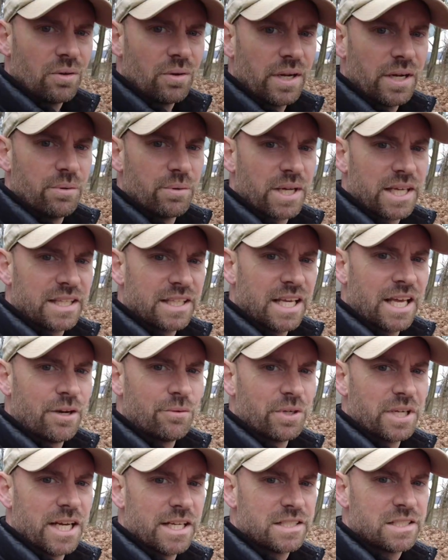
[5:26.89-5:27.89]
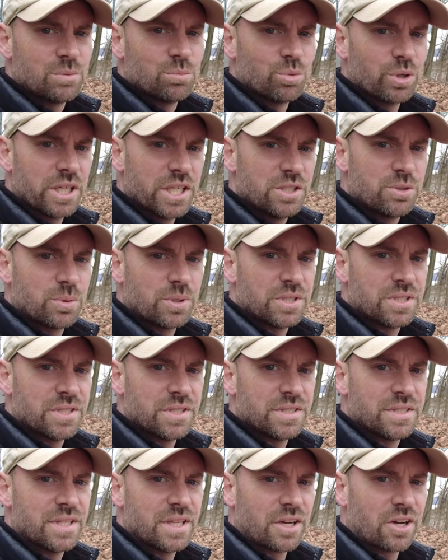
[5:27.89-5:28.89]
Right here we got the Henry Hudson Bridge, which
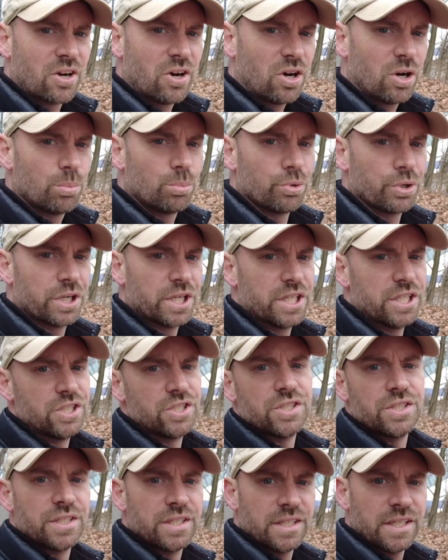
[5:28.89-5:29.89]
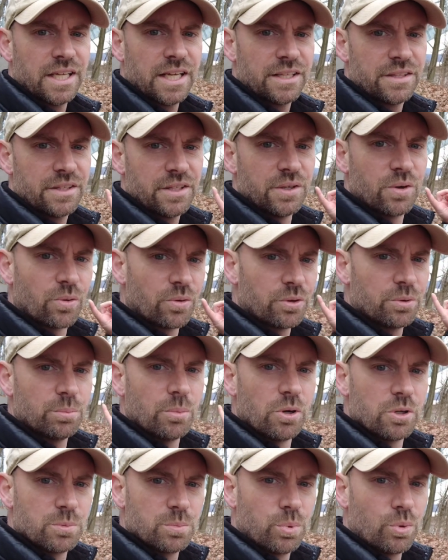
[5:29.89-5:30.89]
is the car bridge at the
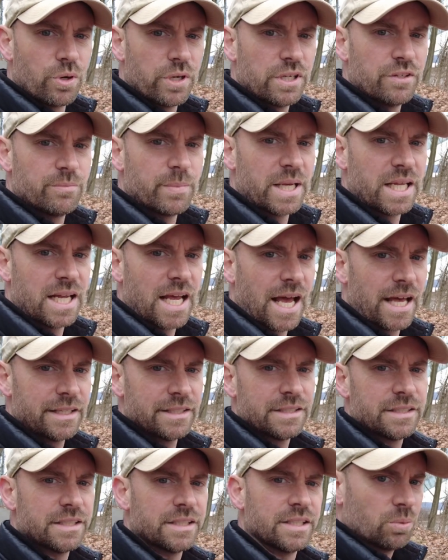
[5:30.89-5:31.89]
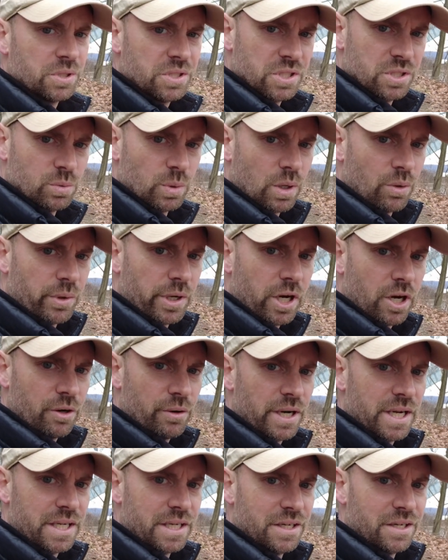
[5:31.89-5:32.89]
northernmost point of Manhattan, which is where we are
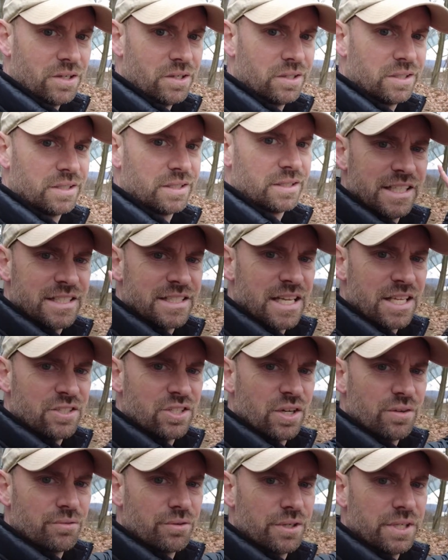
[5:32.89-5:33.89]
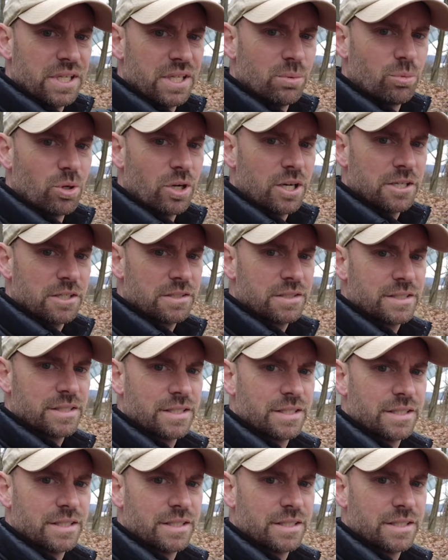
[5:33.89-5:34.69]
right here. This heads over into the Bronx.